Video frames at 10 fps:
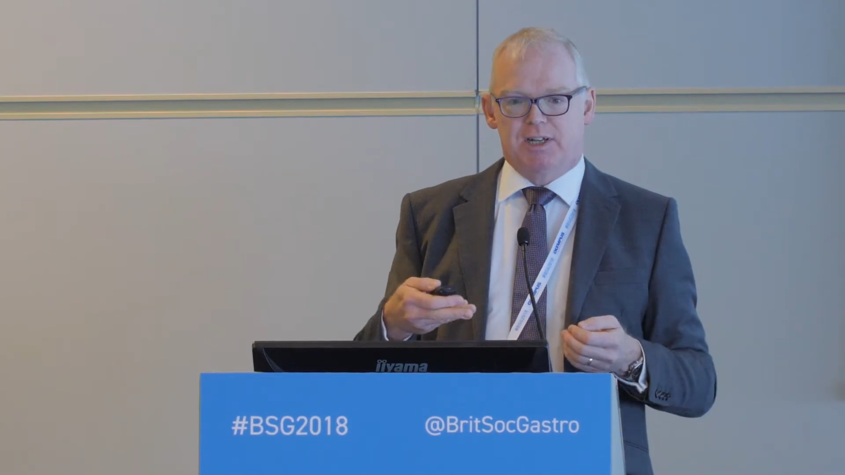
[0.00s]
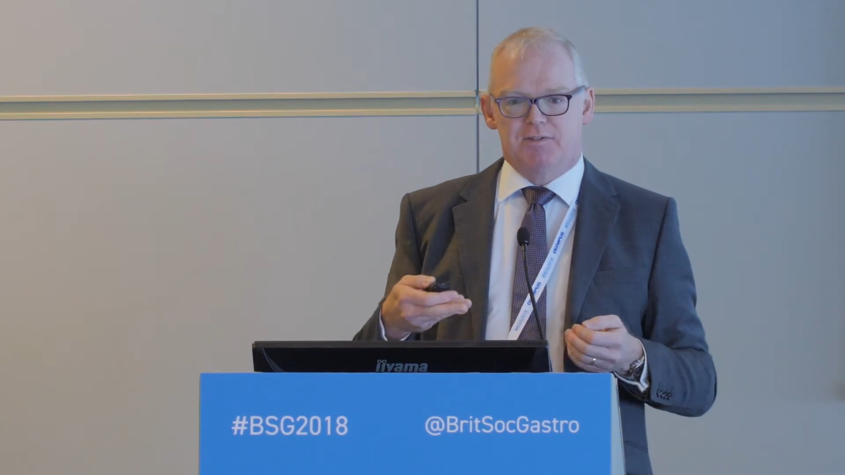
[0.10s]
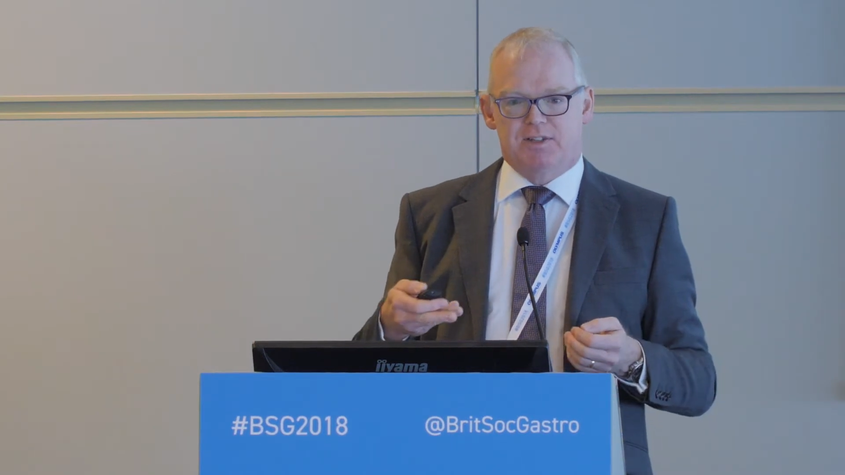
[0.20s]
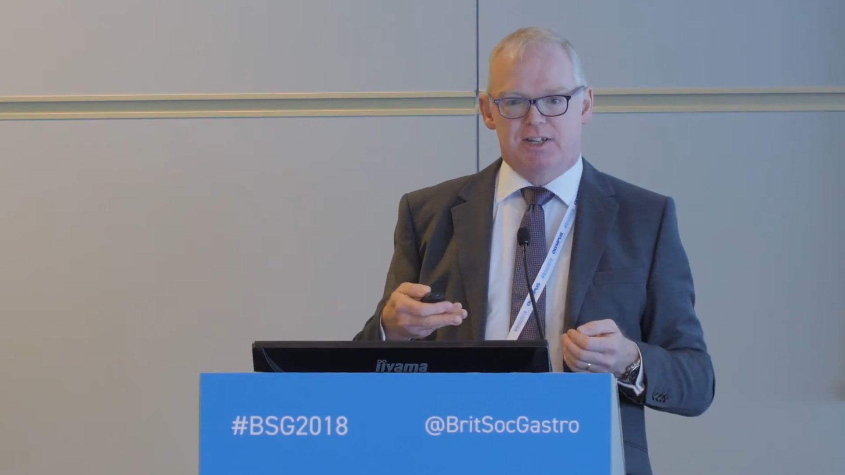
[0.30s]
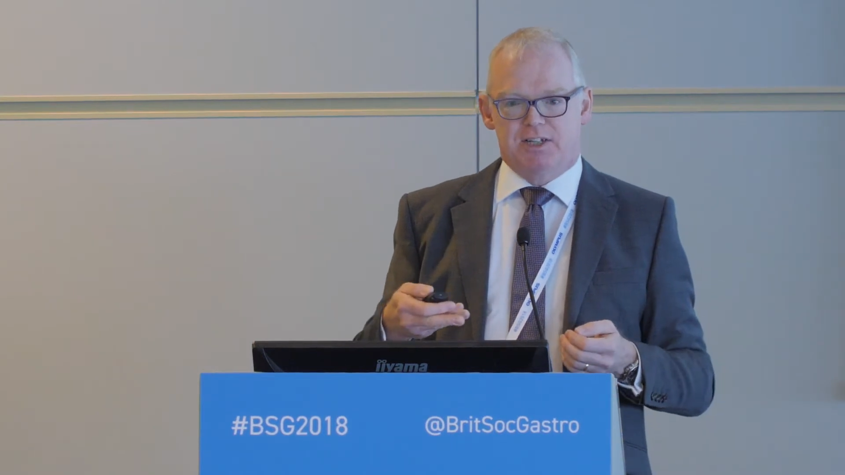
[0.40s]
and
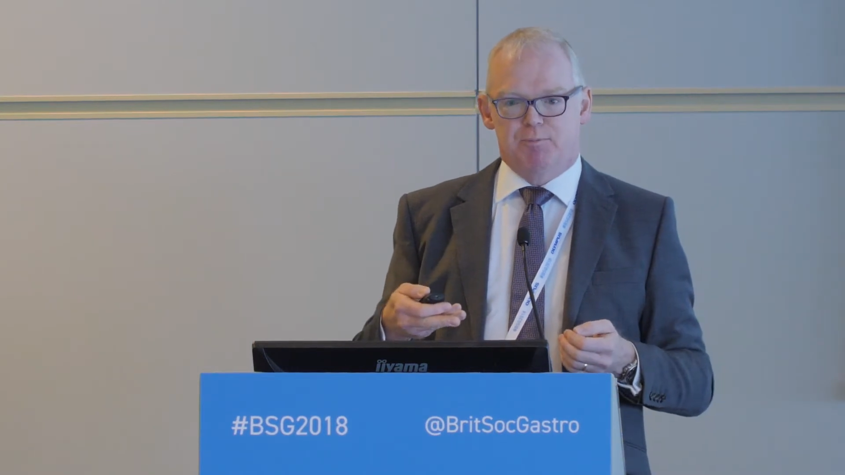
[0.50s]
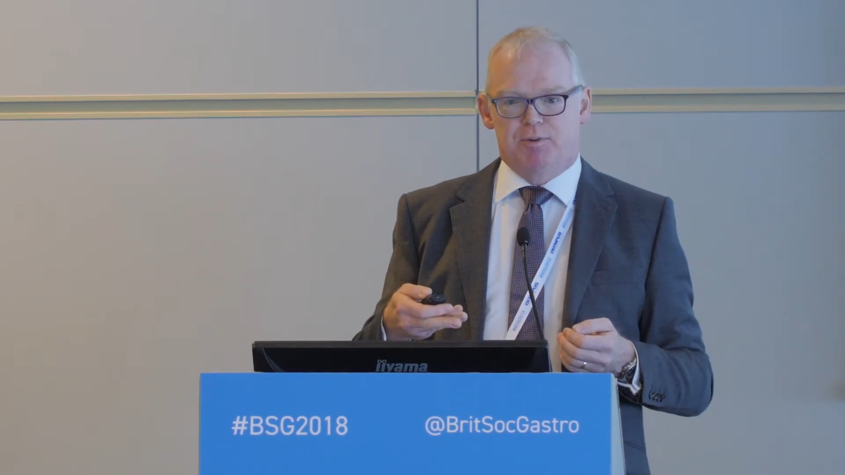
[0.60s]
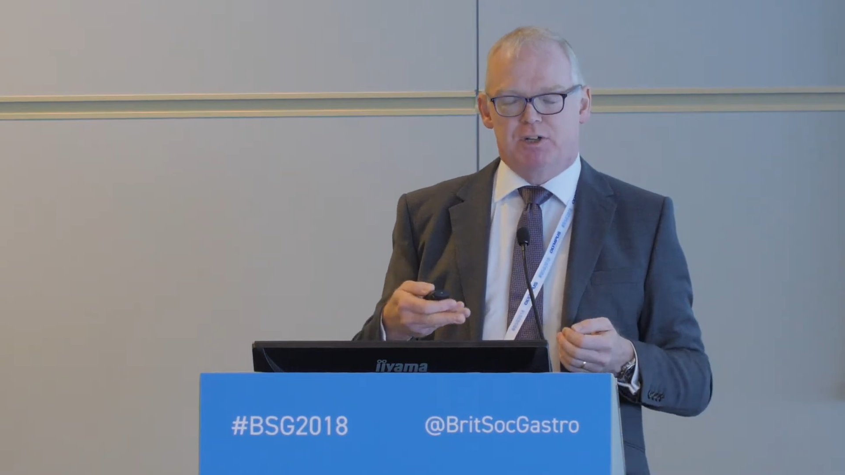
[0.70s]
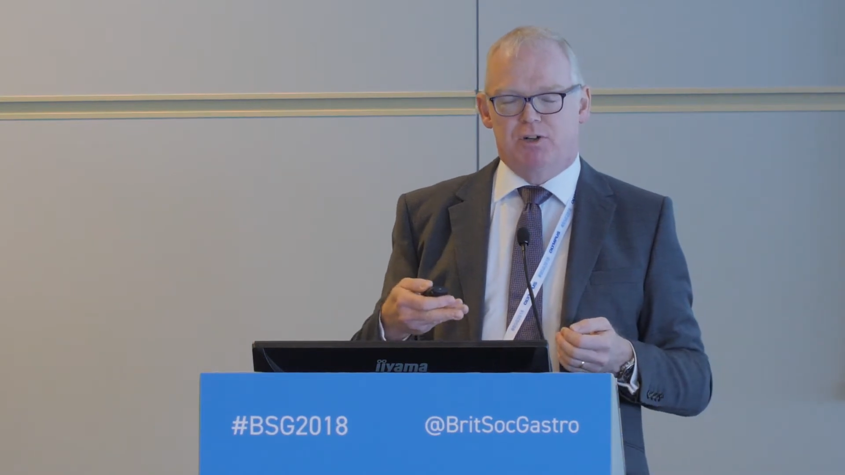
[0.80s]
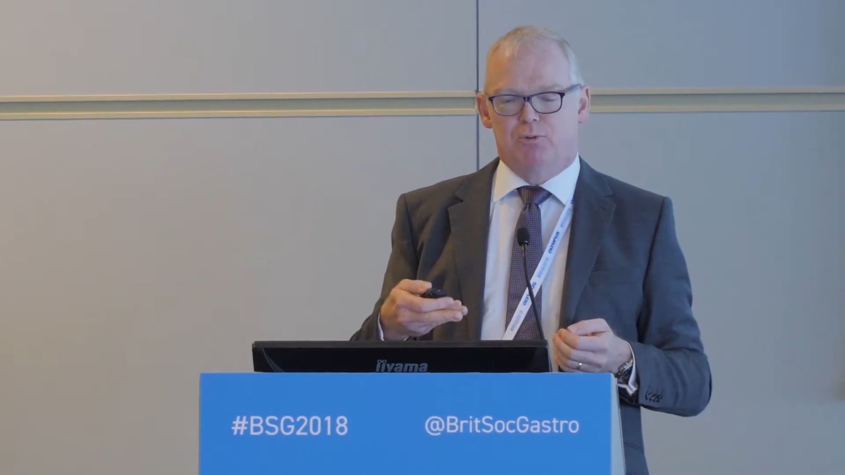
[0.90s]
they've set
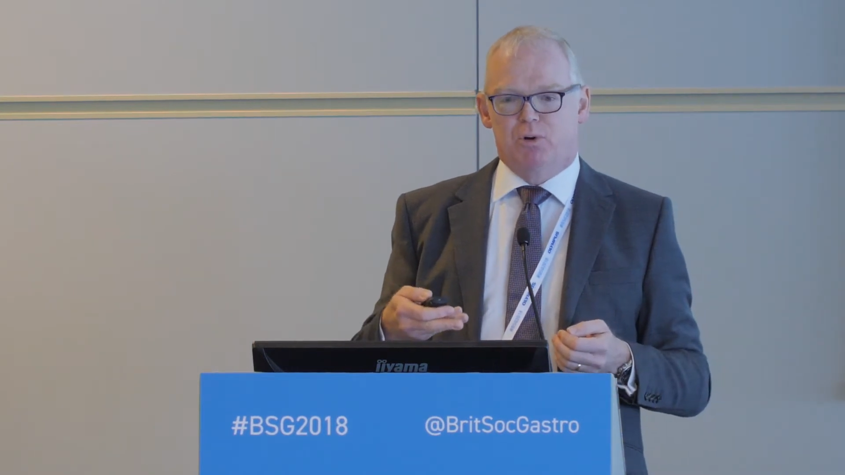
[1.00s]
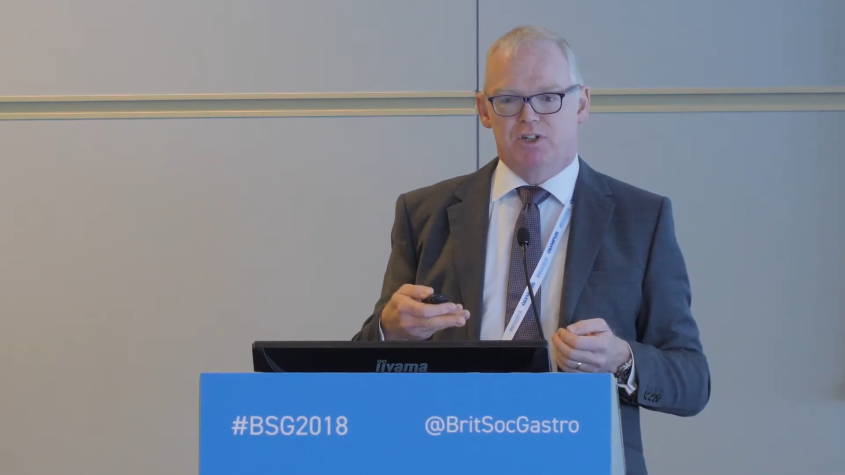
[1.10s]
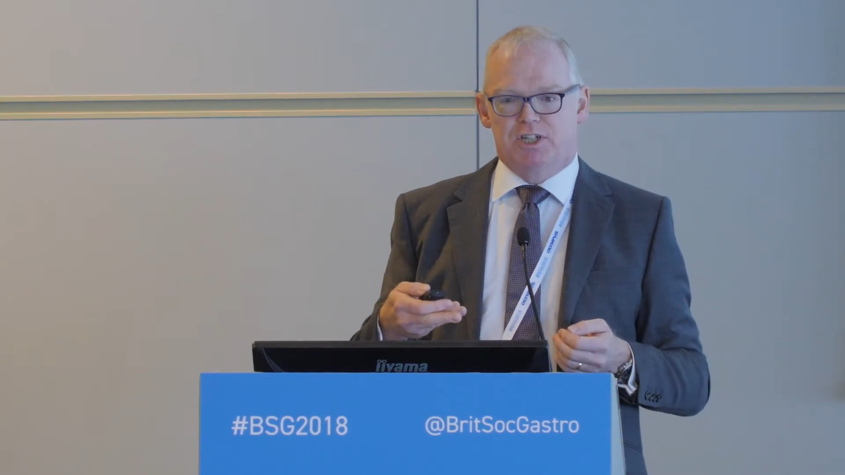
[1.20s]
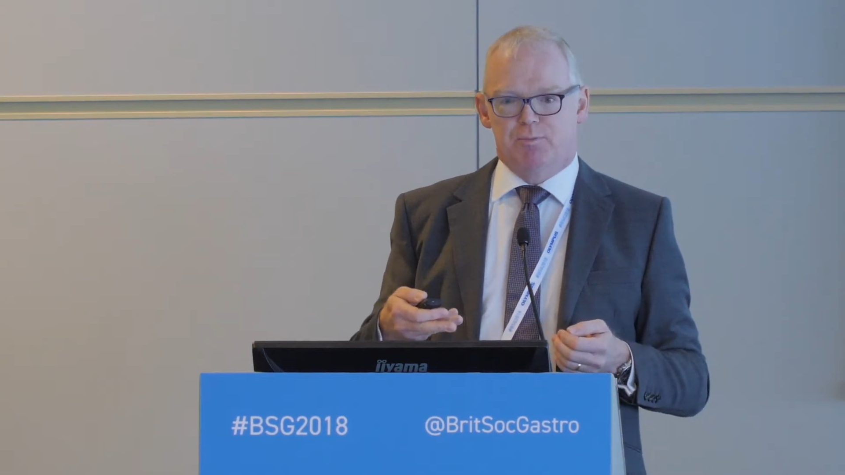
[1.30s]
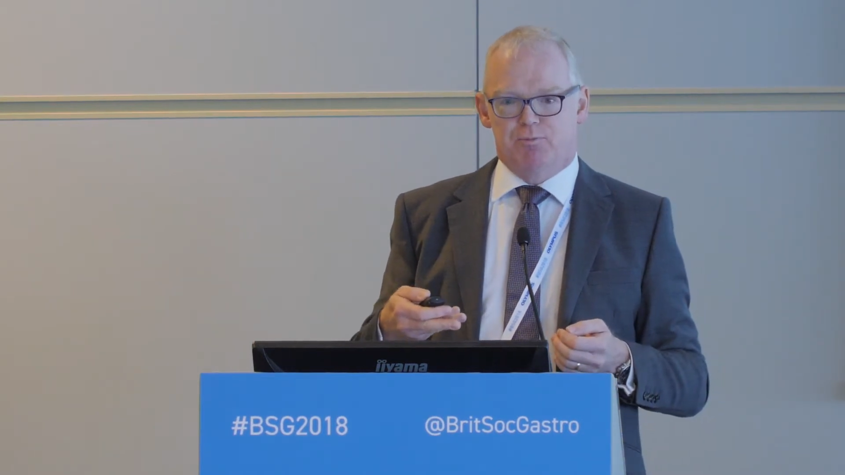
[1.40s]
up a
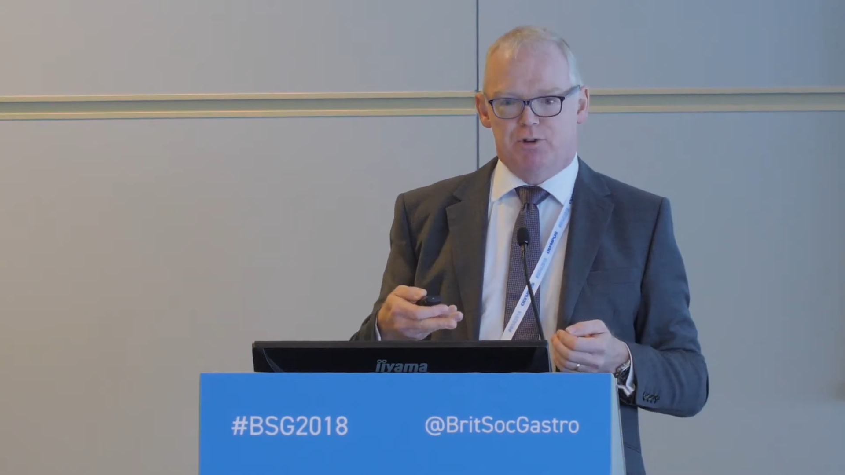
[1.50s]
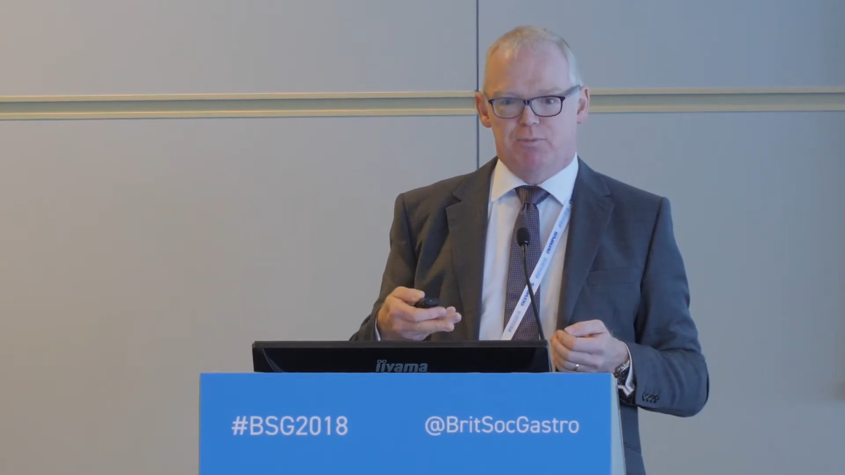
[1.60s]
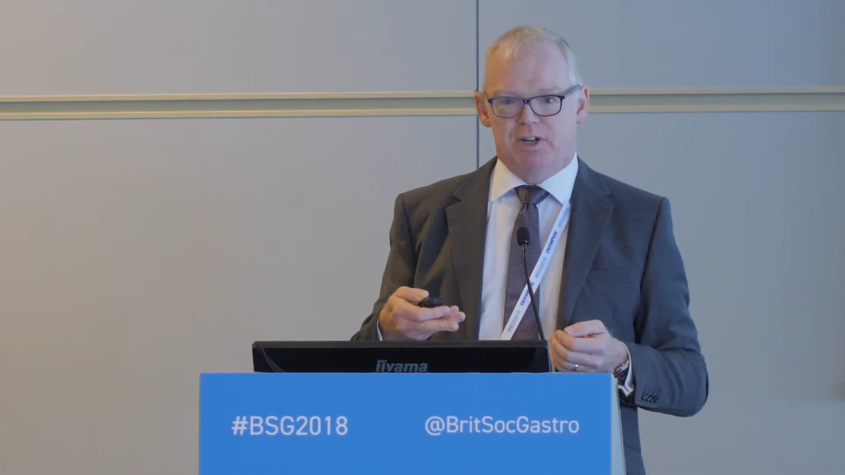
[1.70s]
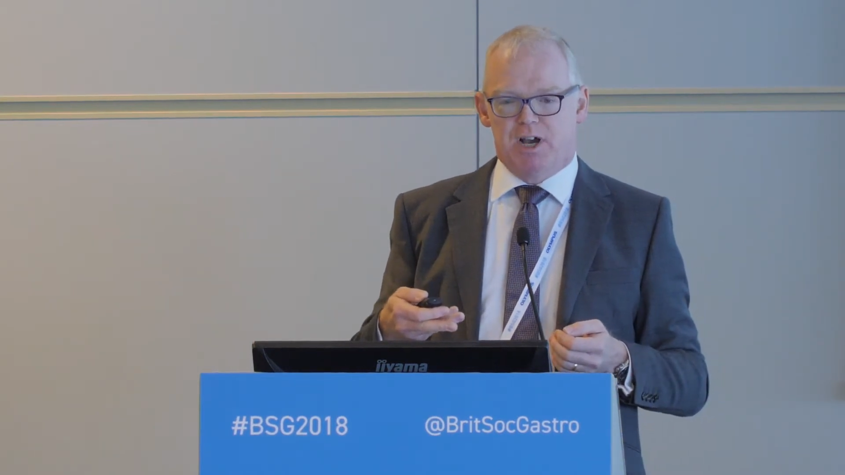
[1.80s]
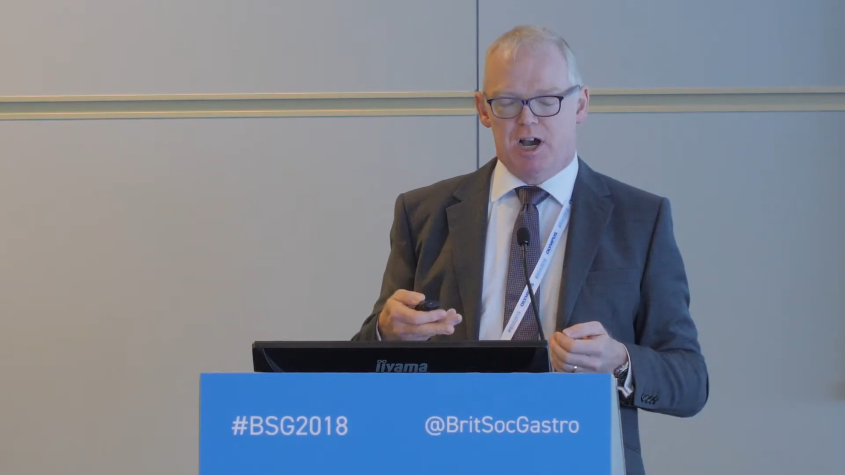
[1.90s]
quality
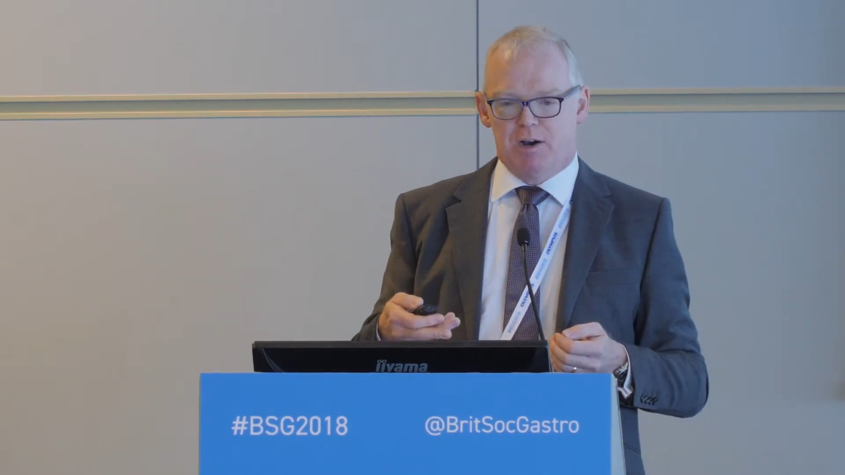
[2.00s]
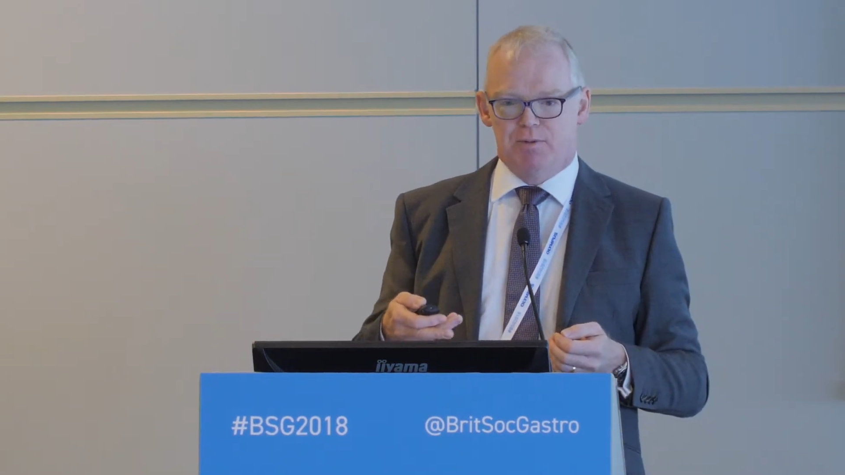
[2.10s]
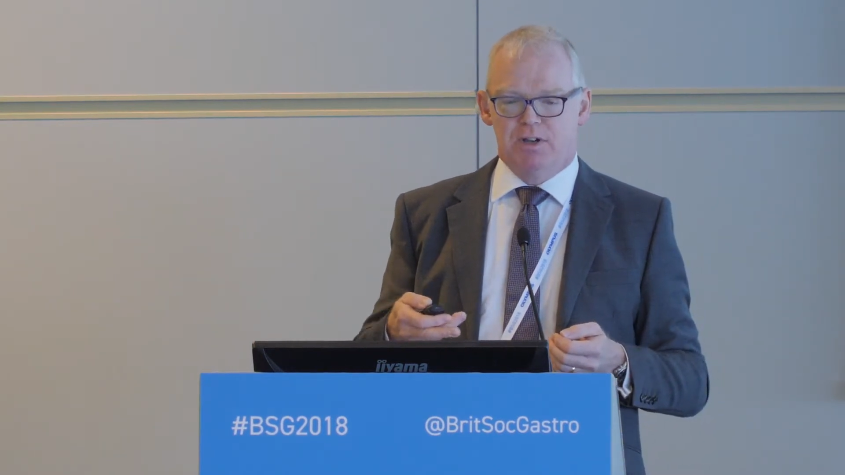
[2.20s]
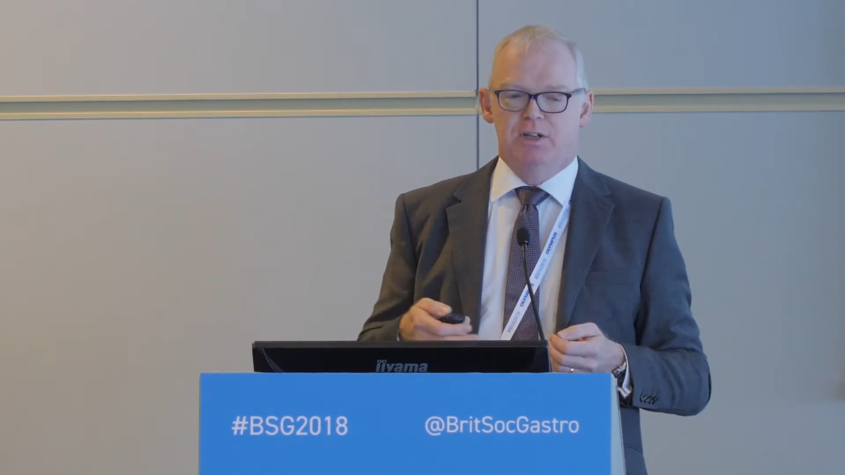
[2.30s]
improvement hub,